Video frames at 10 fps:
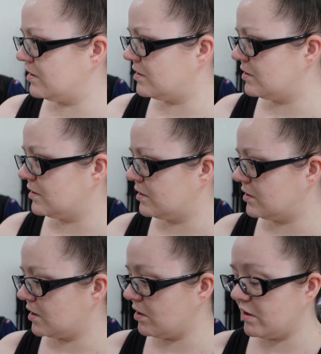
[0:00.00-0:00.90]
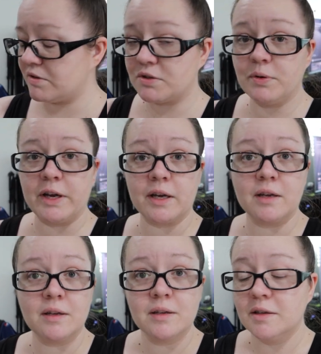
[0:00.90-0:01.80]
I did. Oh, that was quick.
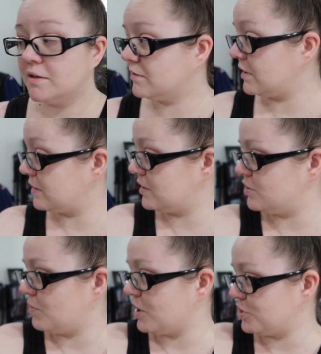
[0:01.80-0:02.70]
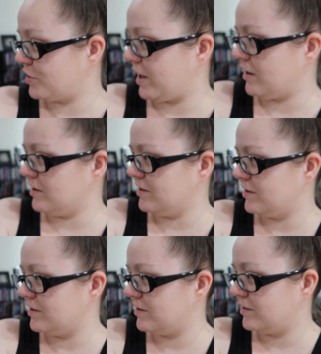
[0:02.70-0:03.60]
Did you wash your hair?
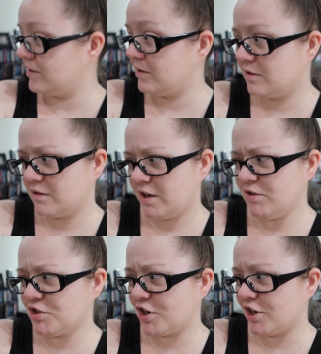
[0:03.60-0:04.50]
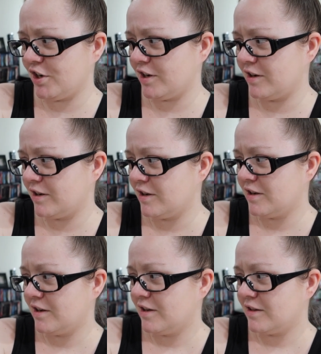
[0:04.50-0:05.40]
Mm-hmm. Are you sure?
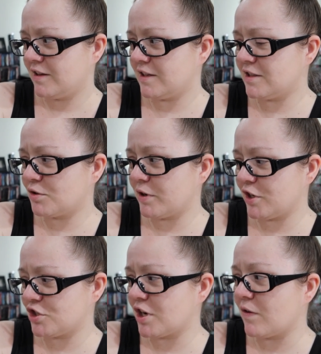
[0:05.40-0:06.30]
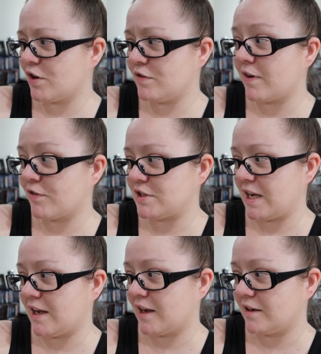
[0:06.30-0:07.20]
Yes. That's the quickest shower you've ever
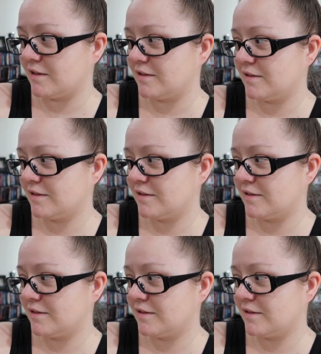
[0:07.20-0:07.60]
taken.